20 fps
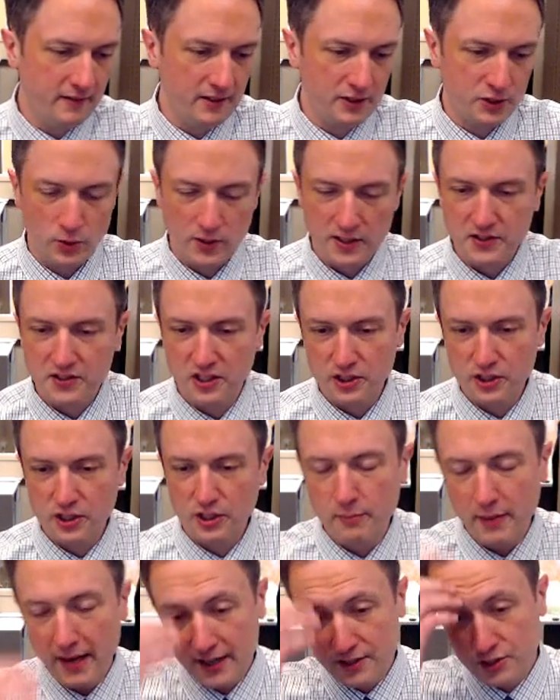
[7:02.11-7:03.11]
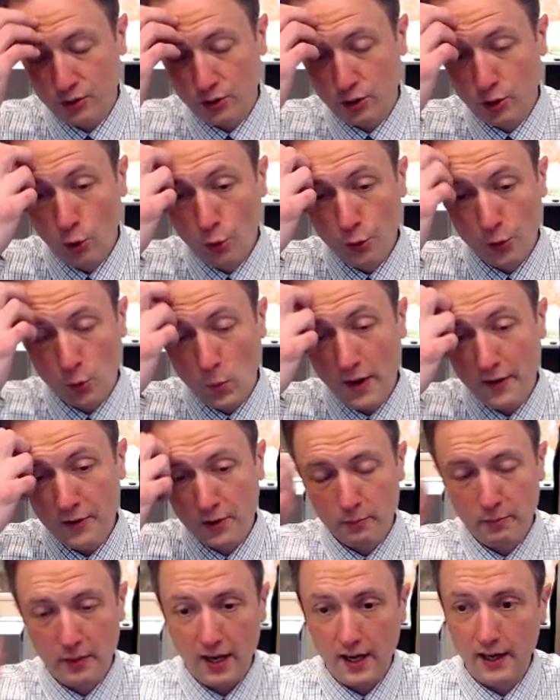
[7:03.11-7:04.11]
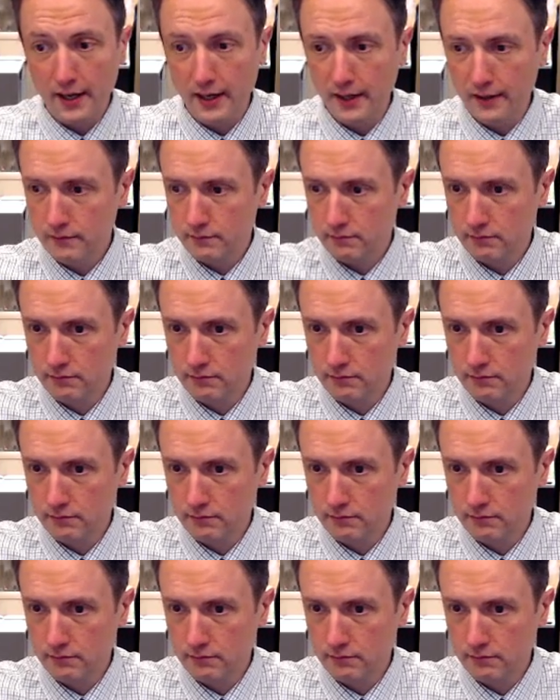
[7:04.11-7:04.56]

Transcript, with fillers: transition back to colder weather by